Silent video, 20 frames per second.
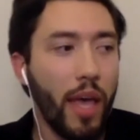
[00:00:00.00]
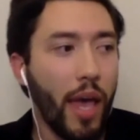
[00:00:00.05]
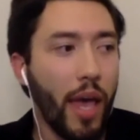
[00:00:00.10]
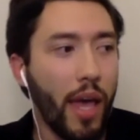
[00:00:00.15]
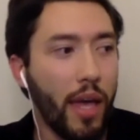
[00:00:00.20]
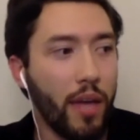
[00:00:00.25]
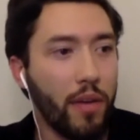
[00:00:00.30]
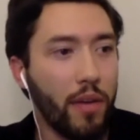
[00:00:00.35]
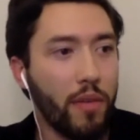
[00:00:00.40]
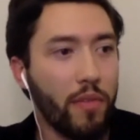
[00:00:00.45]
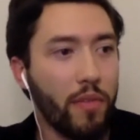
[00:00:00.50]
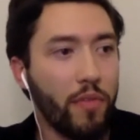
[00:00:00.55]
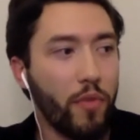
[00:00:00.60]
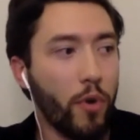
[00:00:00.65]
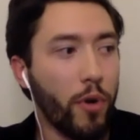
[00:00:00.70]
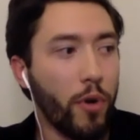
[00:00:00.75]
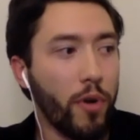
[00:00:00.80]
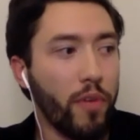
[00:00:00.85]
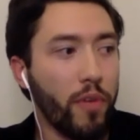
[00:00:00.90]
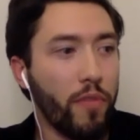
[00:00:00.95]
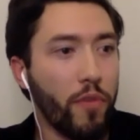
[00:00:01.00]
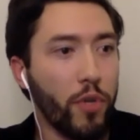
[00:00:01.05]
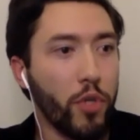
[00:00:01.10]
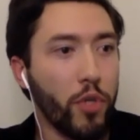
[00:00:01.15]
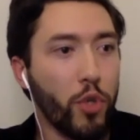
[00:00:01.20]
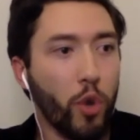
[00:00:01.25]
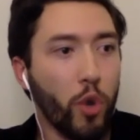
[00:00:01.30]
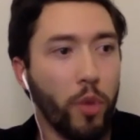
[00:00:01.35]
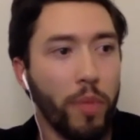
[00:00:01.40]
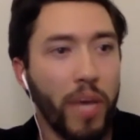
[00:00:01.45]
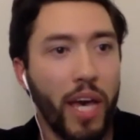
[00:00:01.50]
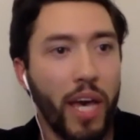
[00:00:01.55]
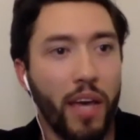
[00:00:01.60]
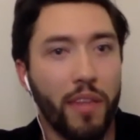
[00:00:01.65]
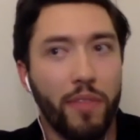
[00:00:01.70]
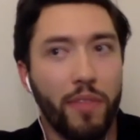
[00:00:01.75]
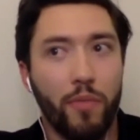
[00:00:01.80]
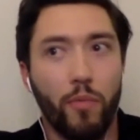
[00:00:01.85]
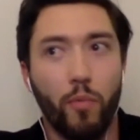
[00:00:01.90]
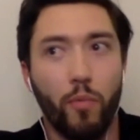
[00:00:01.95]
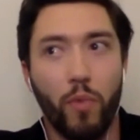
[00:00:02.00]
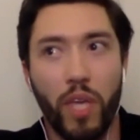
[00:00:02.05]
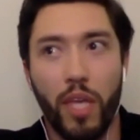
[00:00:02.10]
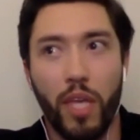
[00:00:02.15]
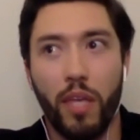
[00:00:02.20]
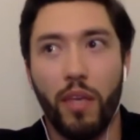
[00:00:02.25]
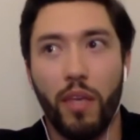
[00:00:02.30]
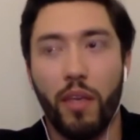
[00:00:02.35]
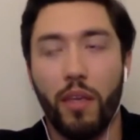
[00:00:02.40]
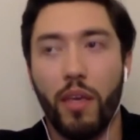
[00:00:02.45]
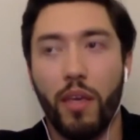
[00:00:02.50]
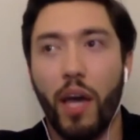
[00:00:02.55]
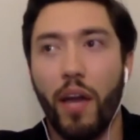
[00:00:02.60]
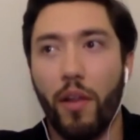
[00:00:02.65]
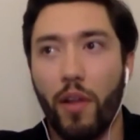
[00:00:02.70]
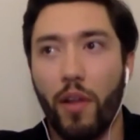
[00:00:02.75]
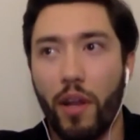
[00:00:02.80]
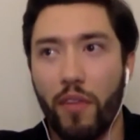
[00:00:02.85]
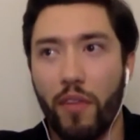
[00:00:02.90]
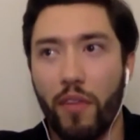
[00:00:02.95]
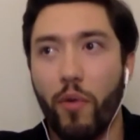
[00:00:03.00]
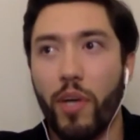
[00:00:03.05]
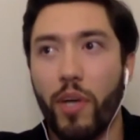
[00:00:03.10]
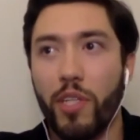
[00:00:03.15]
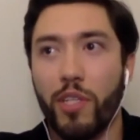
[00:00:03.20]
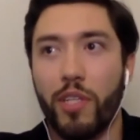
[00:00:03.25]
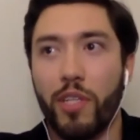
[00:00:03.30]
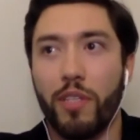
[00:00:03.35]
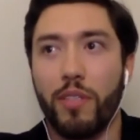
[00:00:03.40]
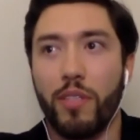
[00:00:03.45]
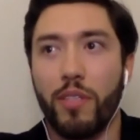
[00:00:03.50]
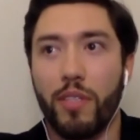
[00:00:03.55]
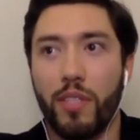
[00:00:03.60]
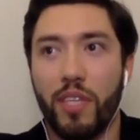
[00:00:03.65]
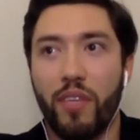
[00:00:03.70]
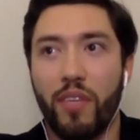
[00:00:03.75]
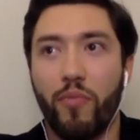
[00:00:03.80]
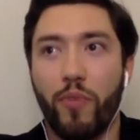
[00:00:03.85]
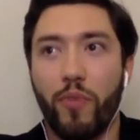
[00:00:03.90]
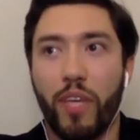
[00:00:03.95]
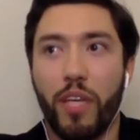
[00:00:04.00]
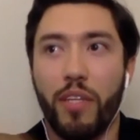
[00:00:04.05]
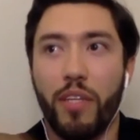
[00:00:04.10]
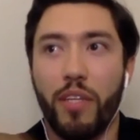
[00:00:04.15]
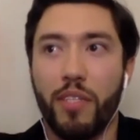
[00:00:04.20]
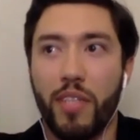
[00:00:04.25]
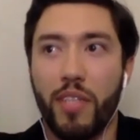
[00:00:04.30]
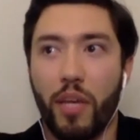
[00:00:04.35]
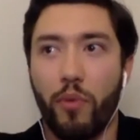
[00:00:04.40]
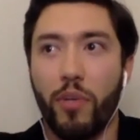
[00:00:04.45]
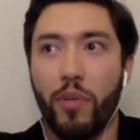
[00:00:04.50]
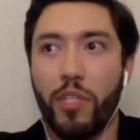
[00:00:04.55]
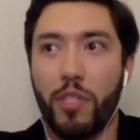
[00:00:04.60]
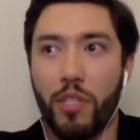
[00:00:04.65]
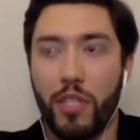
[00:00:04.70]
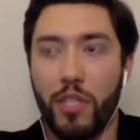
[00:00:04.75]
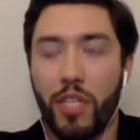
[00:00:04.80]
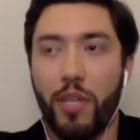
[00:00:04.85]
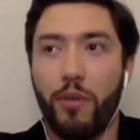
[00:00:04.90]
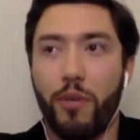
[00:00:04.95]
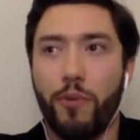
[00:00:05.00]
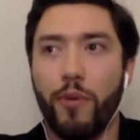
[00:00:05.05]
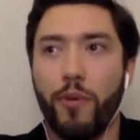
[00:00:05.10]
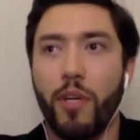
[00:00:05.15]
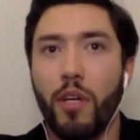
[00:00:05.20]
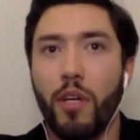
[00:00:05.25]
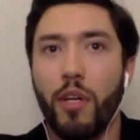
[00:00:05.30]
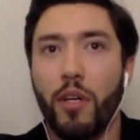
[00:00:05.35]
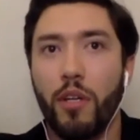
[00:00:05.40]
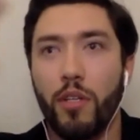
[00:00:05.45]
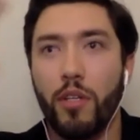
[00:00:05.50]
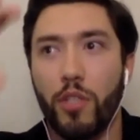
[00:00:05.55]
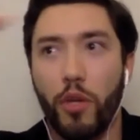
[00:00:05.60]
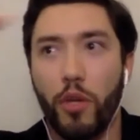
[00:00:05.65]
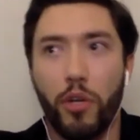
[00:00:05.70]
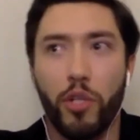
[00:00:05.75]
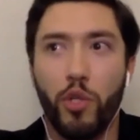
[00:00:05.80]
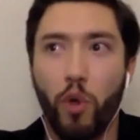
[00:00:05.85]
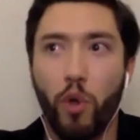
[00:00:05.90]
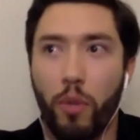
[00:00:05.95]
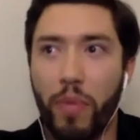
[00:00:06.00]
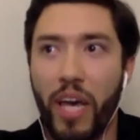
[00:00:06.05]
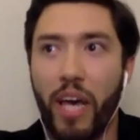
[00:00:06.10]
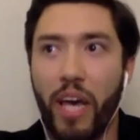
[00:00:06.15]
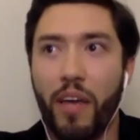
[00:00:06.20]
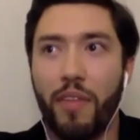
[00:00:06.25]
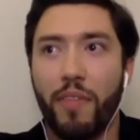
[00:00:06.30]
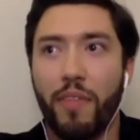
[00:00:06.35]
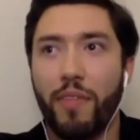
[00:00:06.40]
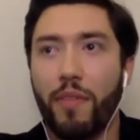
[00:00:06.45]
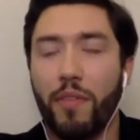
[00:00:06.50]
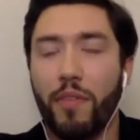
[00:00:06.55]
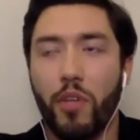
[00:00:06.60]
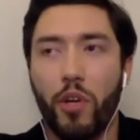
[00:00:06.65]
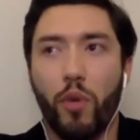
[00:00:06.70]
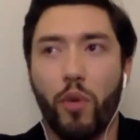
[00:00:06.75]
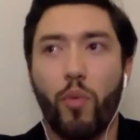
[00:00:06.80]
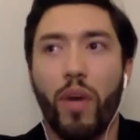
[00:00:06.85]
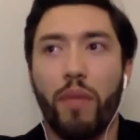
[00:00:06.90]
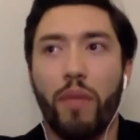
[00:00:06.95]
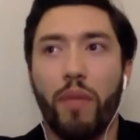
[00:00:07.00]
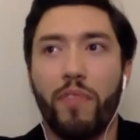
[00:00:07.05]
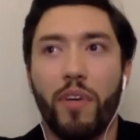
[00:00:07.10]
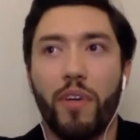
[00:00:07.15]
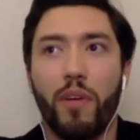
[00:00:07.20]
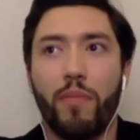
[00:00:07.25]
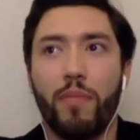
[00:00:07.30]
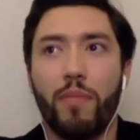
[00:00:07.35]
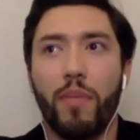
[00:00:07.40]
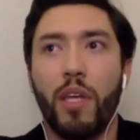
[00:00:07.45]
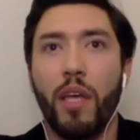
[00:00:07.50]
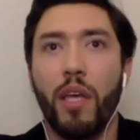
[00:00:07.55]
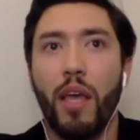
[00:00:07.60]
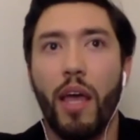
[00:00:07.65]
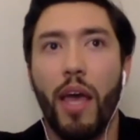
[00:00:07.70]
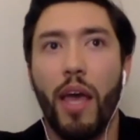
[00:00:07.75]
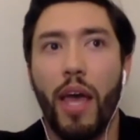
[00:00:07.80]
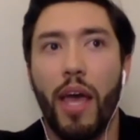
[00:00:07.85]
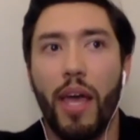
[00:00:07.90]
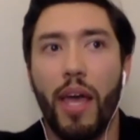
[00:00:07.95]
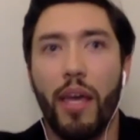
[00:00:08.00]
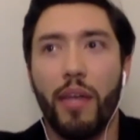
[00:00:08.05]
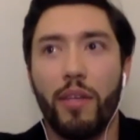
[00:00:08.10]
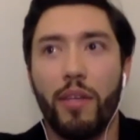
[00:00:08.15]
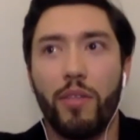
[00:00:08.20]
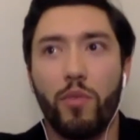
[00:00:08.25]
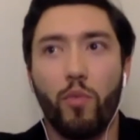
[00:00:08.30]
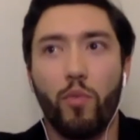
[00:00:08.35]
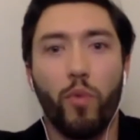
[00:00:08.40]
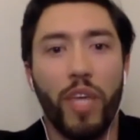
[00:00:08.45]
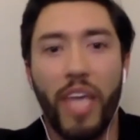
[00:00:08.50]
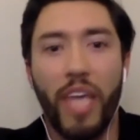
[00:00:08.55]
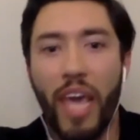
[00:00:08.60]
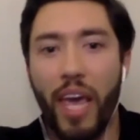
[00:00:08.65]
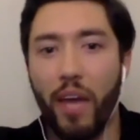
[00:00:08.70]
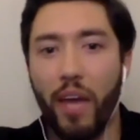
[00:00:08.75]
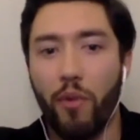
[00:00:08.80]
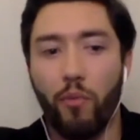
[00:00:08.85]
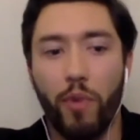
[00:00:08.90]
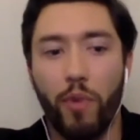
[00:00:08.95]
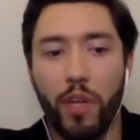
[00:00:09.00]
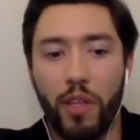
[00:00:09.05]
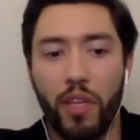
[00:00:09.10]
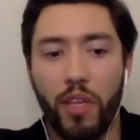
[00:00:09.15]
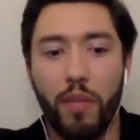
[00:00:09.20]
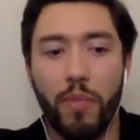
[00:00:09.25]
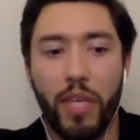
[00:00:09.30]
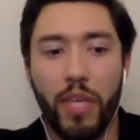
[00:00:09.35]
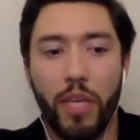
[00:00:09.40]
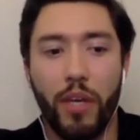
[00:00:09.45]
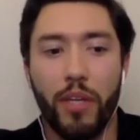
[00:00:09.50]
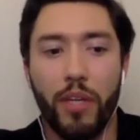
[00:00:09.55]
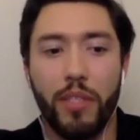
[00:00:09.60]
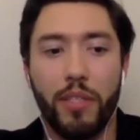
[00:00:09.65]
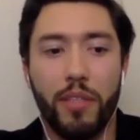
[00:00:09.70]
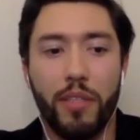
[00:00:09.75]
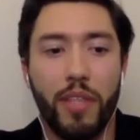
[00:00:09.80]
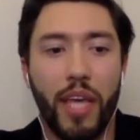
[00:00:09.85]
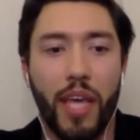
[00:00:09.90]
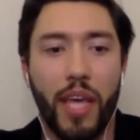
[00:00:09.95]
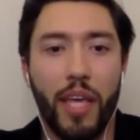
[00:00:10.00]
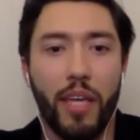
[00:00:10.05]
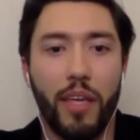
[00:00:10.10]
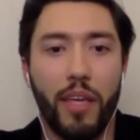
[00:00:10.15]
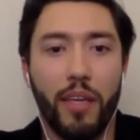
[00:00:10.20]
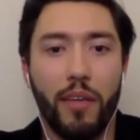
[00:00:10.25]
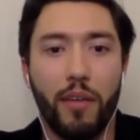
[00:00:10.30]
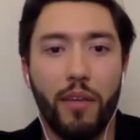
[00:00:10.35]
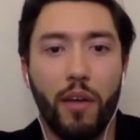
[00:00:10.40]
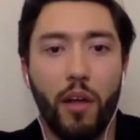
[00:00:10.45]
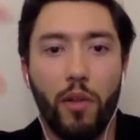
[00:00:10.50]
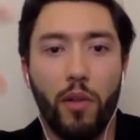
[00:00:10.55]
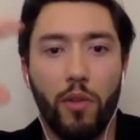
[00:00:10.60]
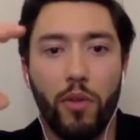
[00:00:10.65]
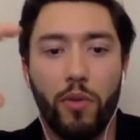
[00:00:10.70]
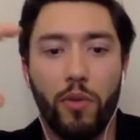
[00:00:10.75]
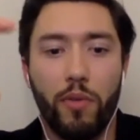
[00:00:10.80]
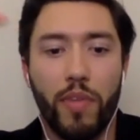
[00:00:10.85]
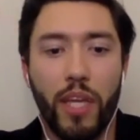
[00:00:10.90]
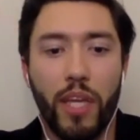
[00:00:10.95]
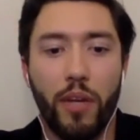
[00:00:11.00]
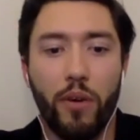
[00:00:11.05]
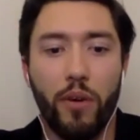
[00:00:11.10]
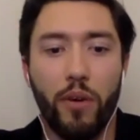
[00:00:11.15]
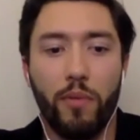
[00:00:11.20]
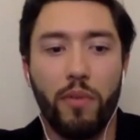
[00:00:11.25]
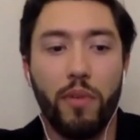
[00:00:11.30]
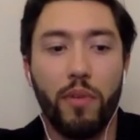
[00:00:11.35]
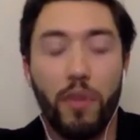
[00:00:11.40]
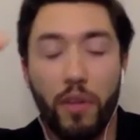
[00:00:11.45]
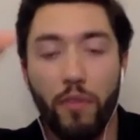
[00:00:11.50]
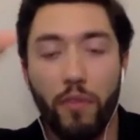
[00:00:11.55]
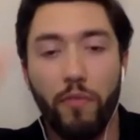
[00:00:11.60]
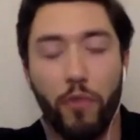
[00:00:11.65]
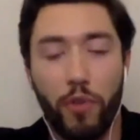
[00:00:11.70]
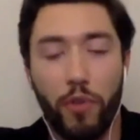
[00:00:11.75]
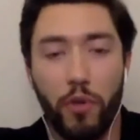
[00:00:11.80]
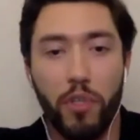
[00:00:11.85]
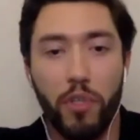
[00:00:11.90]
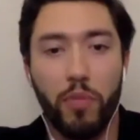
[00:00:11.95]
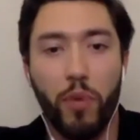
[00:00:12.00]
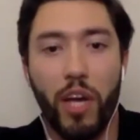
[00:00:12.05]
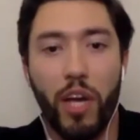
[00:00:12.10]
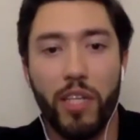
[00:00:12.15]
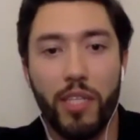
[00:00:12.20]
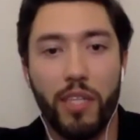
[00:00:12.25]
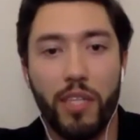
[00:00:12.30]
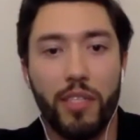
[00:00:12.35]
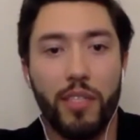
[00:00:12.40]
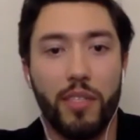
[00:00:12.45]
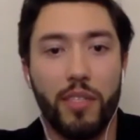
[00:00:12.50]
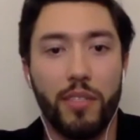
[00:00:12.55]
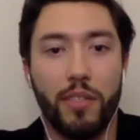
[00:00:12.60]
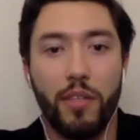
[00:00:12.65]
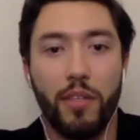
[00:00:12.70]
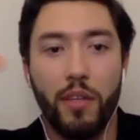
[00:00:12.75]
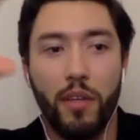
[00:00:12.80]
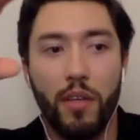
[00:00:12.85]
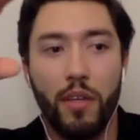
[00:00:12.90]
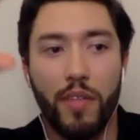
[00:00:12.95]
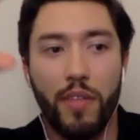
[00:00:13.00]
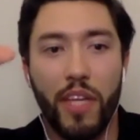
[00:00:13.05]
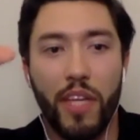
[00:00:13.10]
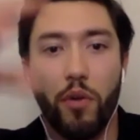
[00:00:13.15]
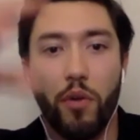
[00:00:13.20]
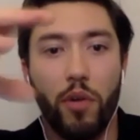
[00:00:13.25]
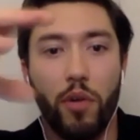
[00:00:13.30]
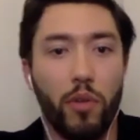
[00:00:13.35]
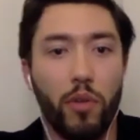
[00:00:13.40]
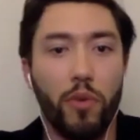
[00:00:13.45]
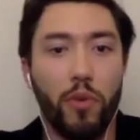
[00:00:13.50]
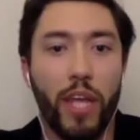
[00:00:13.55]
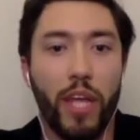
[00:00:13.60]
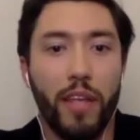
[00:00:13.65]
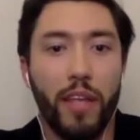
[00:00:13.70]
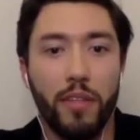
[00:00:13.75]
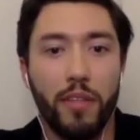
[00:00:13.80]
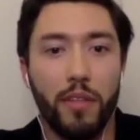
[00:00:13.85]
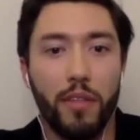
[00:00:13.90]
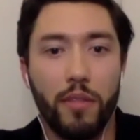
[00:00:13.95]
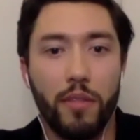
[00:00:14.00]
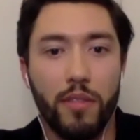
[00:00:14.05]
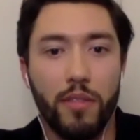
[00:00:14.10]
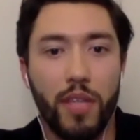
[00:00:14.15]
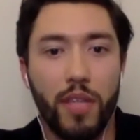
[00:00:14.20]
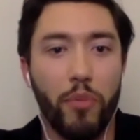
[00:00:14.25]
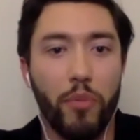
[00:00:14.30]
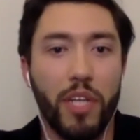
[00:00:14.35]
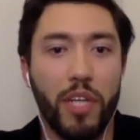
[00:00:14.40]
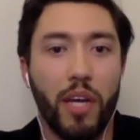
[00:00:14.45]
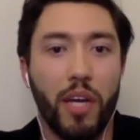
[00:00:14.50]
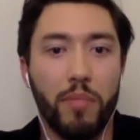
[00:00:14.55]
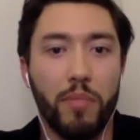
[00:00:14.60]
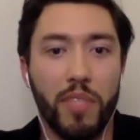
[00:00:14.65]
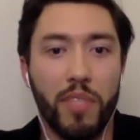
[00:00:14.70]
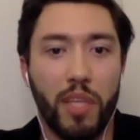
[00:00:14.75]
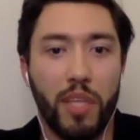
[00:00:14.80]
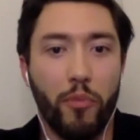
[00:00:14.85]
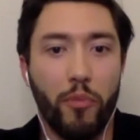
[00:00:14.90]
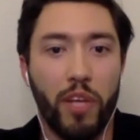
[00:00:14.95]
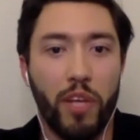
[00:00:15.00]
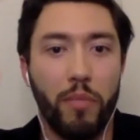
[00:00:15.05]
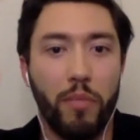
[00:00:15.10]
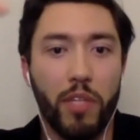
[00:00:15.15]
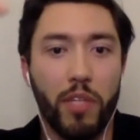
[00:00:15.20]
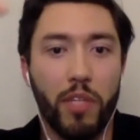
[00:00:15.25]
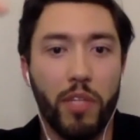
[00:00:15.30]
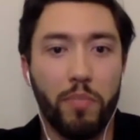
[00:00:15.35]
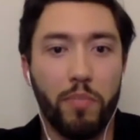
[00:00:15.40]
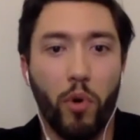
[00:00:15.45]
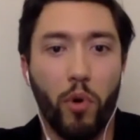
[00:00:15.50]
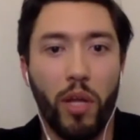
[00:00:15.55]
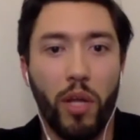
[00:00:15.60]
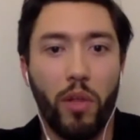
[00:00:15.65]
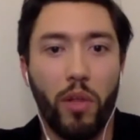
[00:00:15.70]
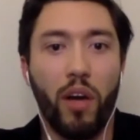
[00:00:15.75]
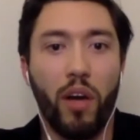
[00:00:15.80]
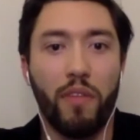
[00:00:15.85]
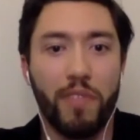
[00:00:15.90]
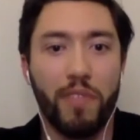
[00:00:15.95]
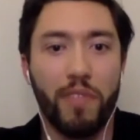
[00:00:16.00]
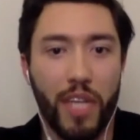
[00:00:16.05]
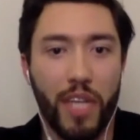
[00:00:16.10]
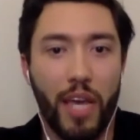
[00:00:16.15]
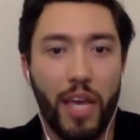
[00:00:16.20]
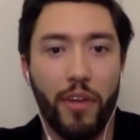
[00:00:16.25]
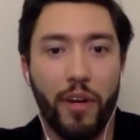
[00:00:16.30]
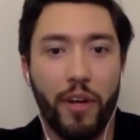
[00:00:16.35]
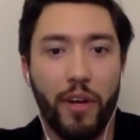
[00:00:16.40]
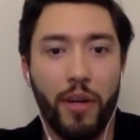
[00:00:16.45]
And for SurePath, we got a lot of questions to see if we could distinguish the two during SurePath, during white film, and we can't really because they don't, for those processes, they don't elute at separate times. They pretty much boil off together.